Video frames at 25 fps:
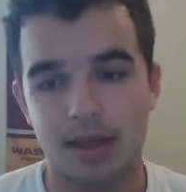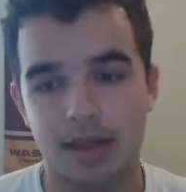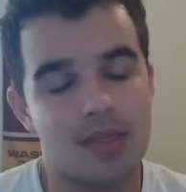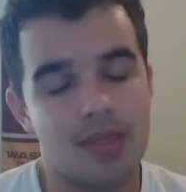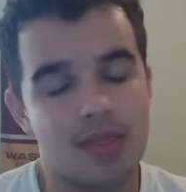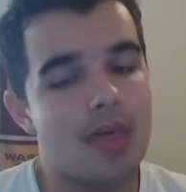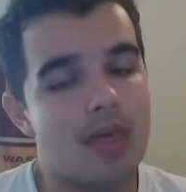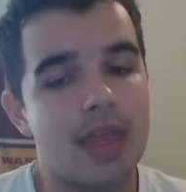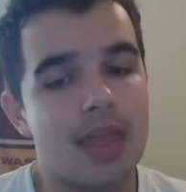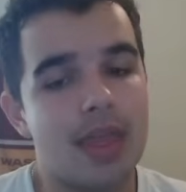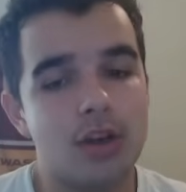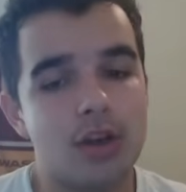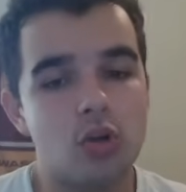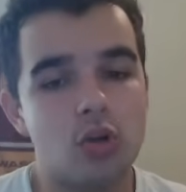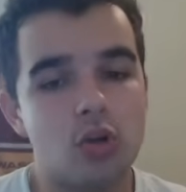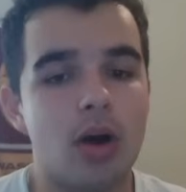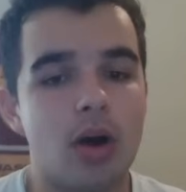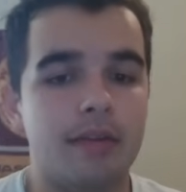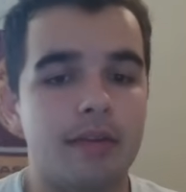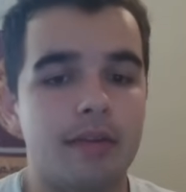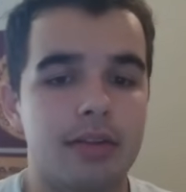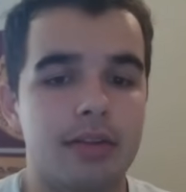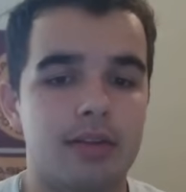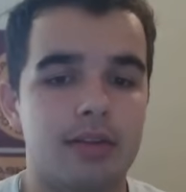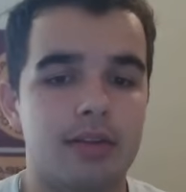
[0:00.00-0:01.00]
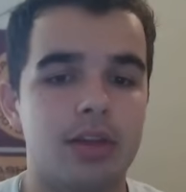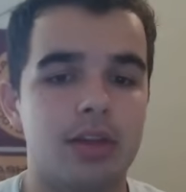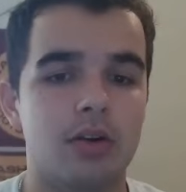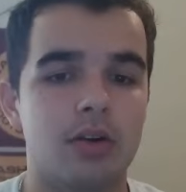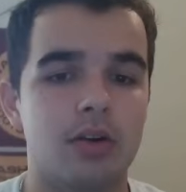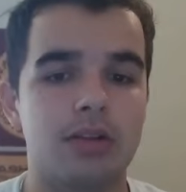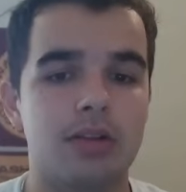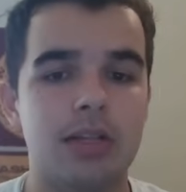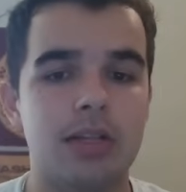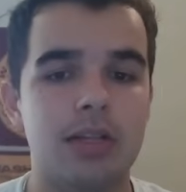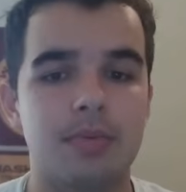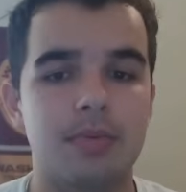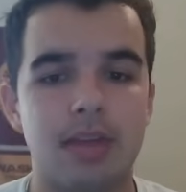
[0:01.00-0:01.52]
And, and they do have a you
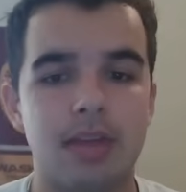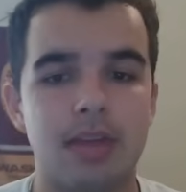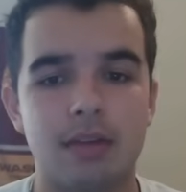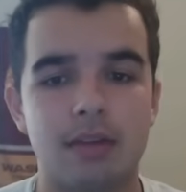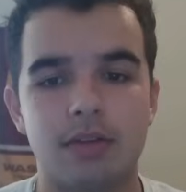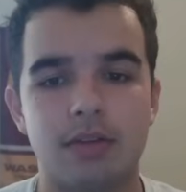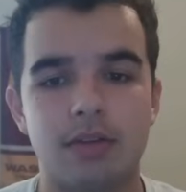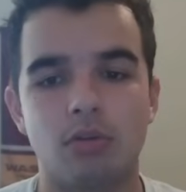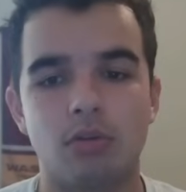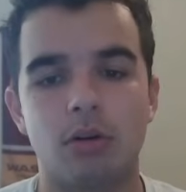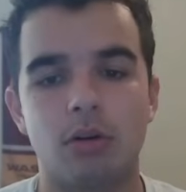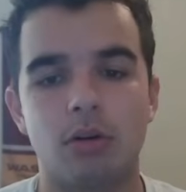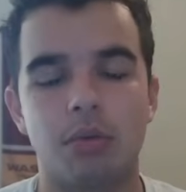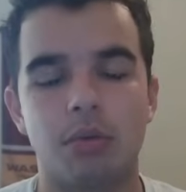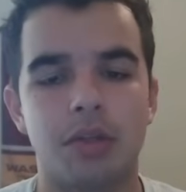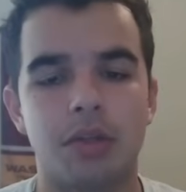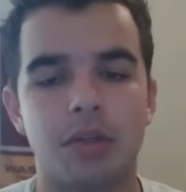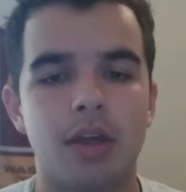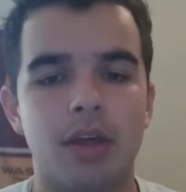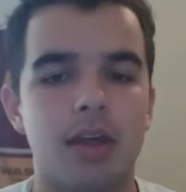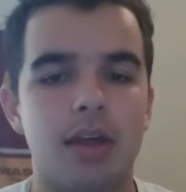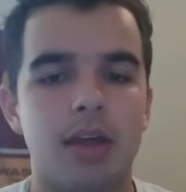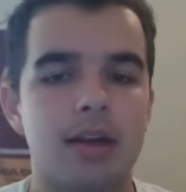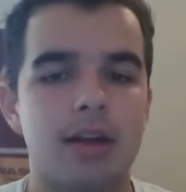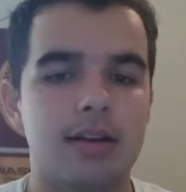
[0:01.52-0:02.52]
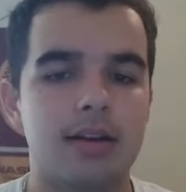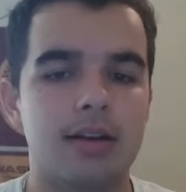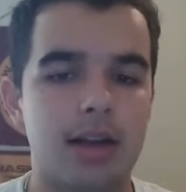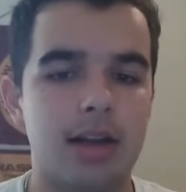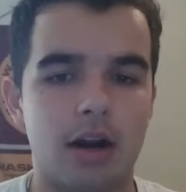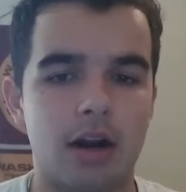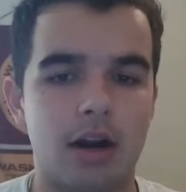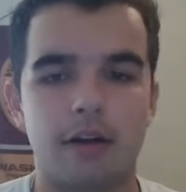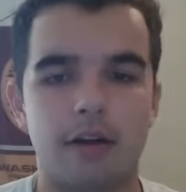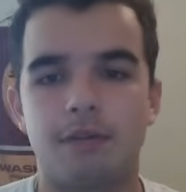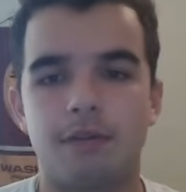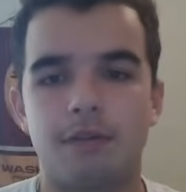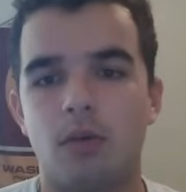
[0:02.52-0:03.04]
know deep safety room with
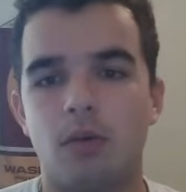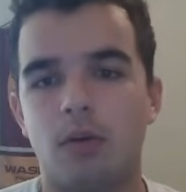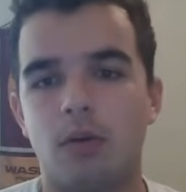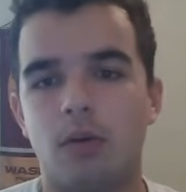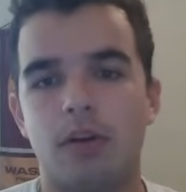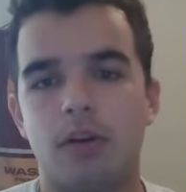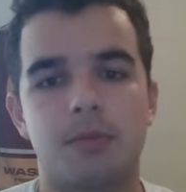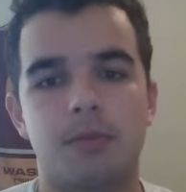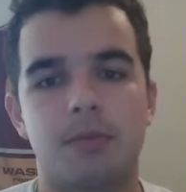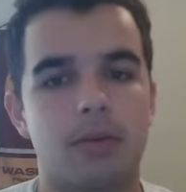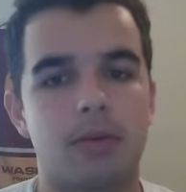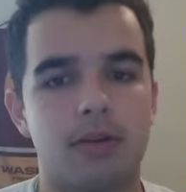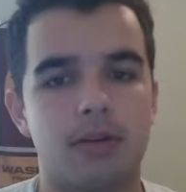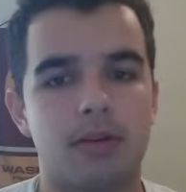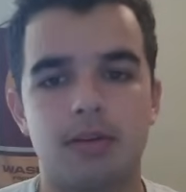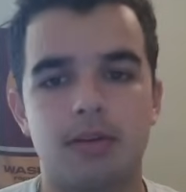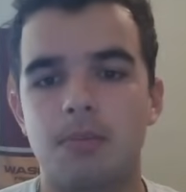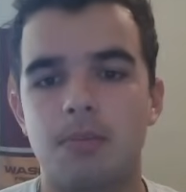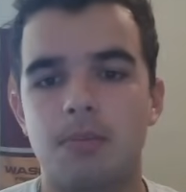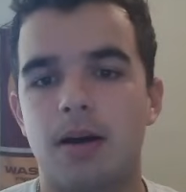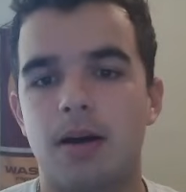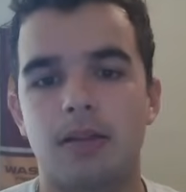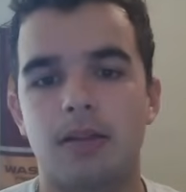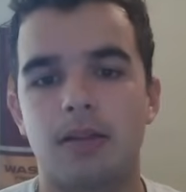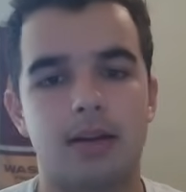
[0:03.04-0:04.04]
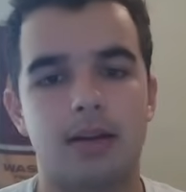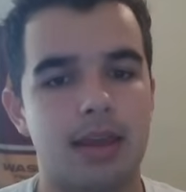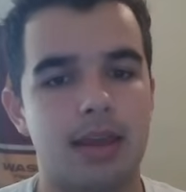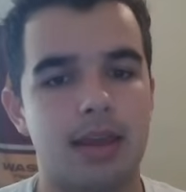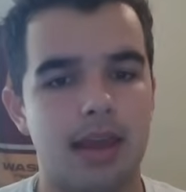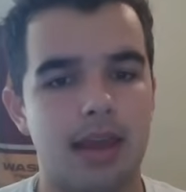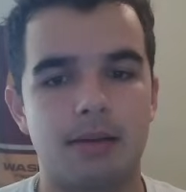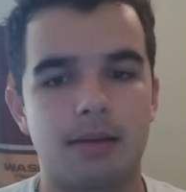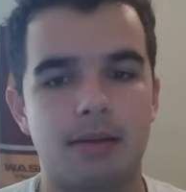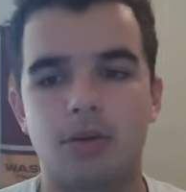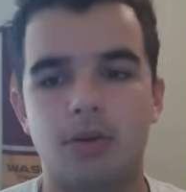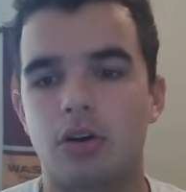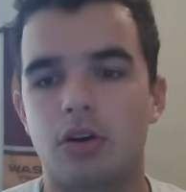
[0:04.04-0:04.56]
Darrick Forrest, Percy Butler,
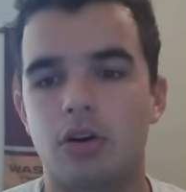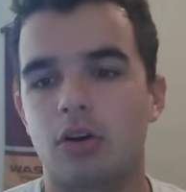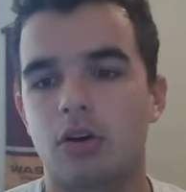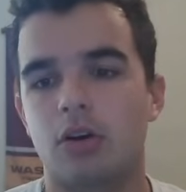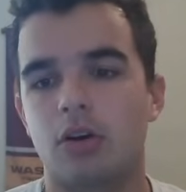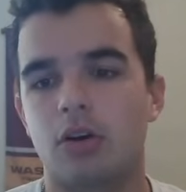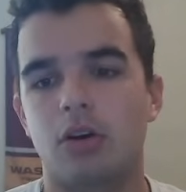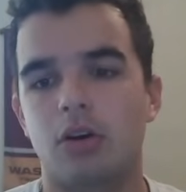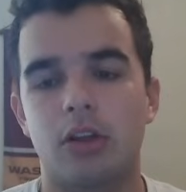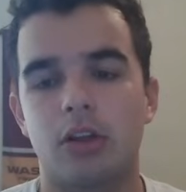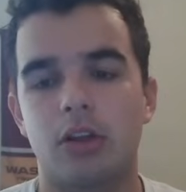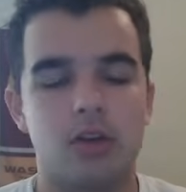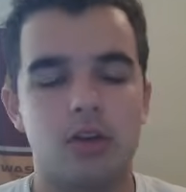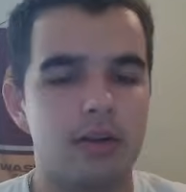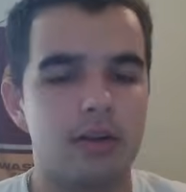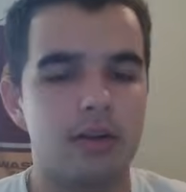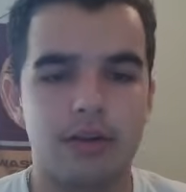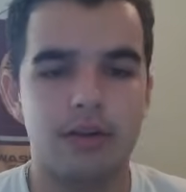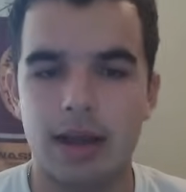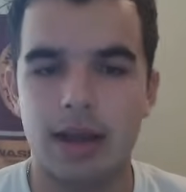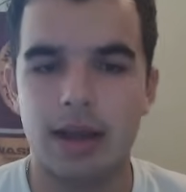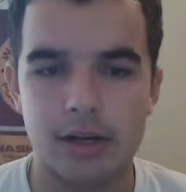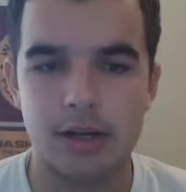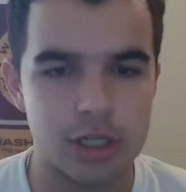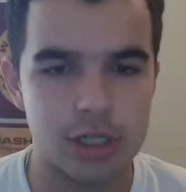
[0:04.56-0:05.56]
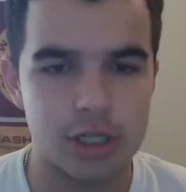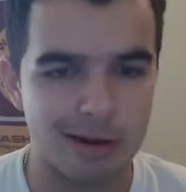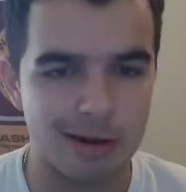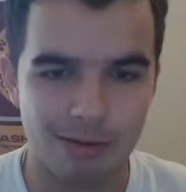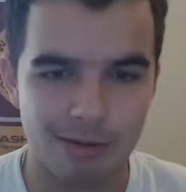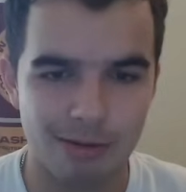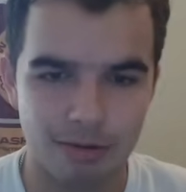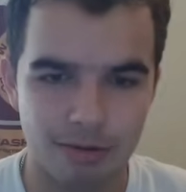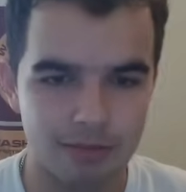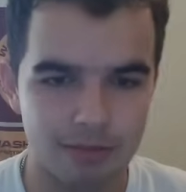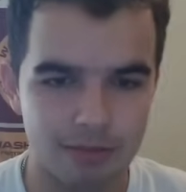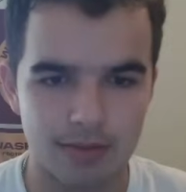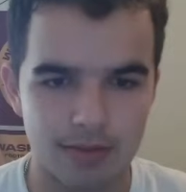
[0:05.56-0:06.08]
Cam Curl. You even got
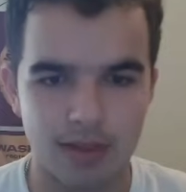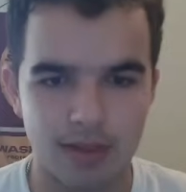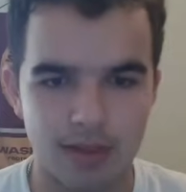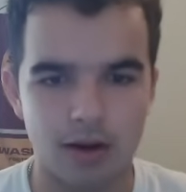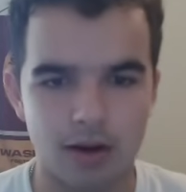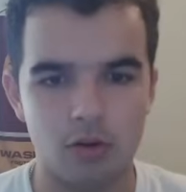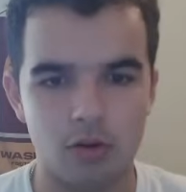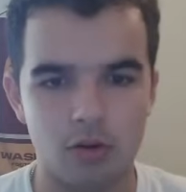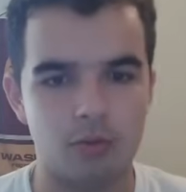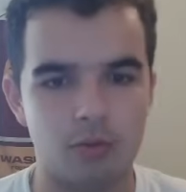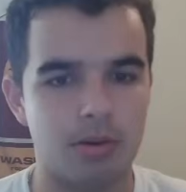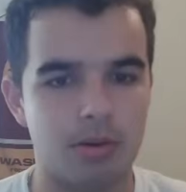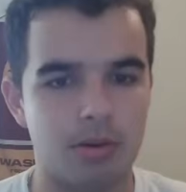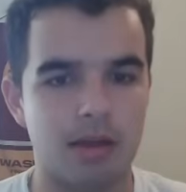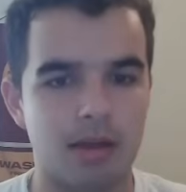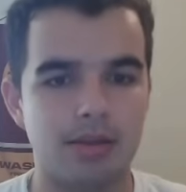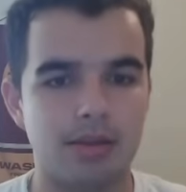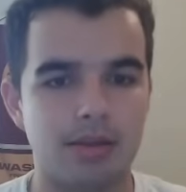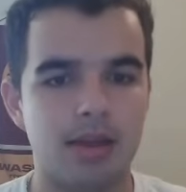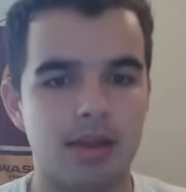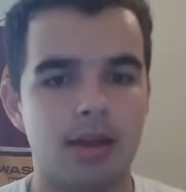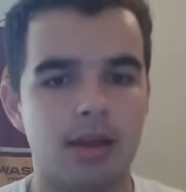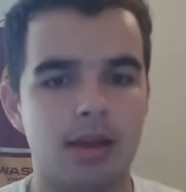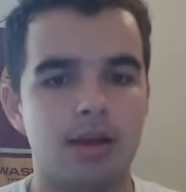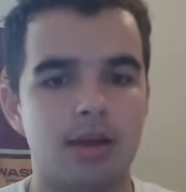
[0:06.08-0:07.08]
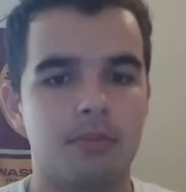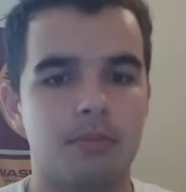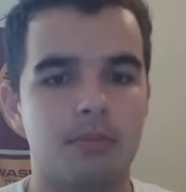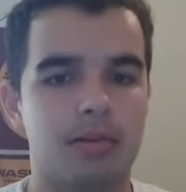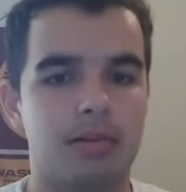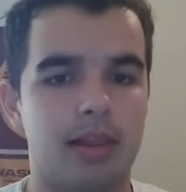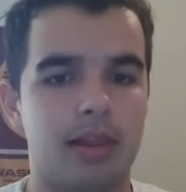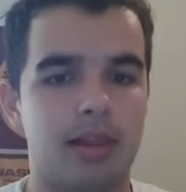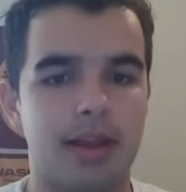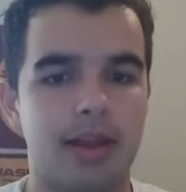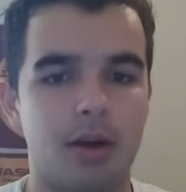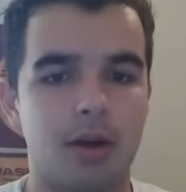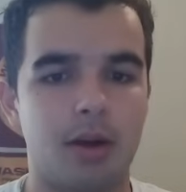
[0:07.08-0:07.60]
Jeremy Reaves in there, who's probably
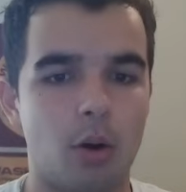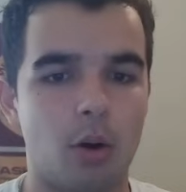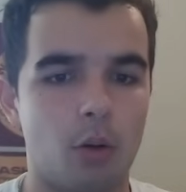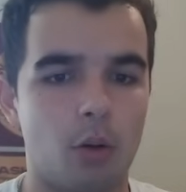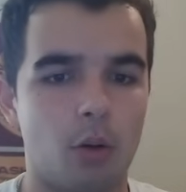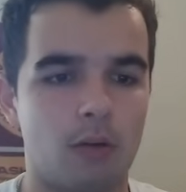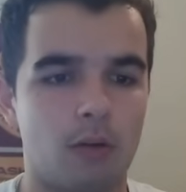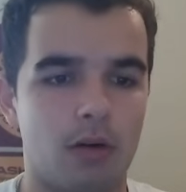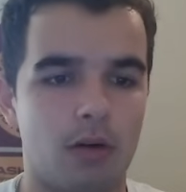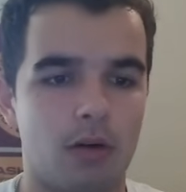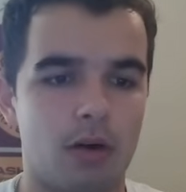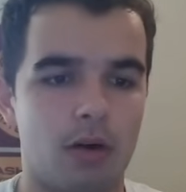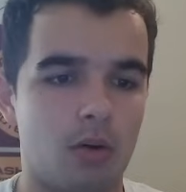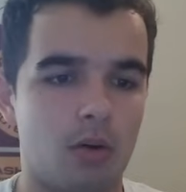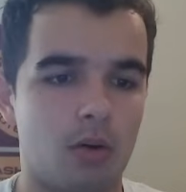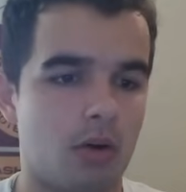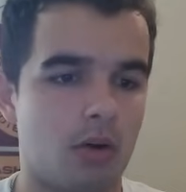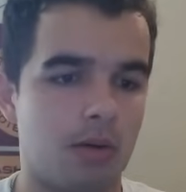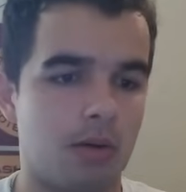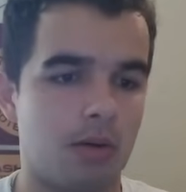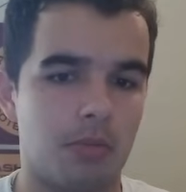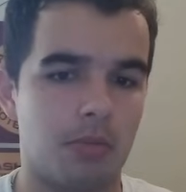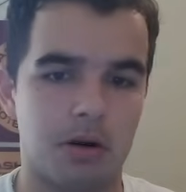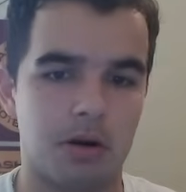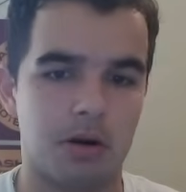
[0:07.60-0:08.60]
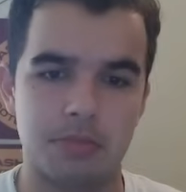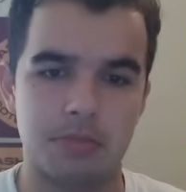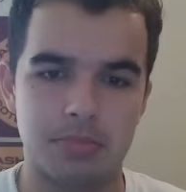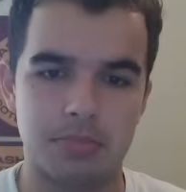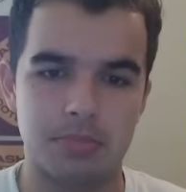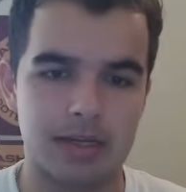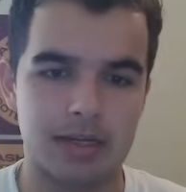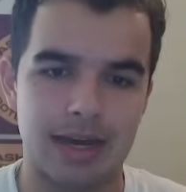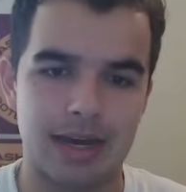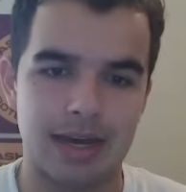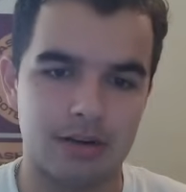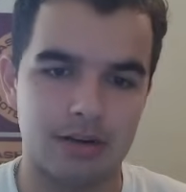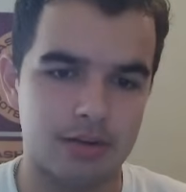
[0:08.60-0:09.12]
playing over Quan Martin,
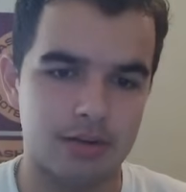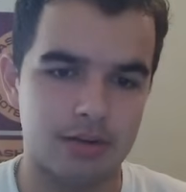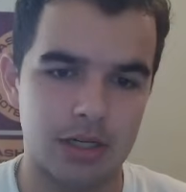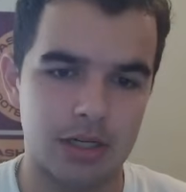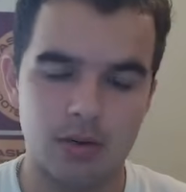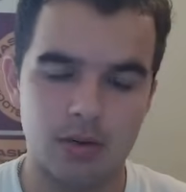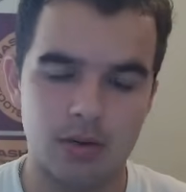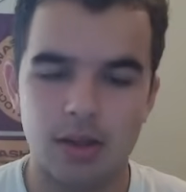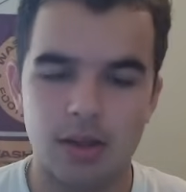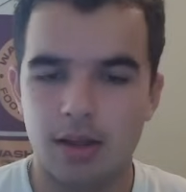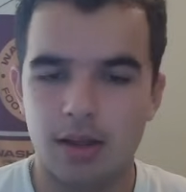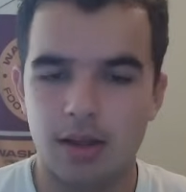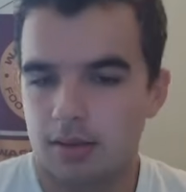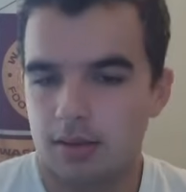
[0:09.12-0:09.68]
but I don't know.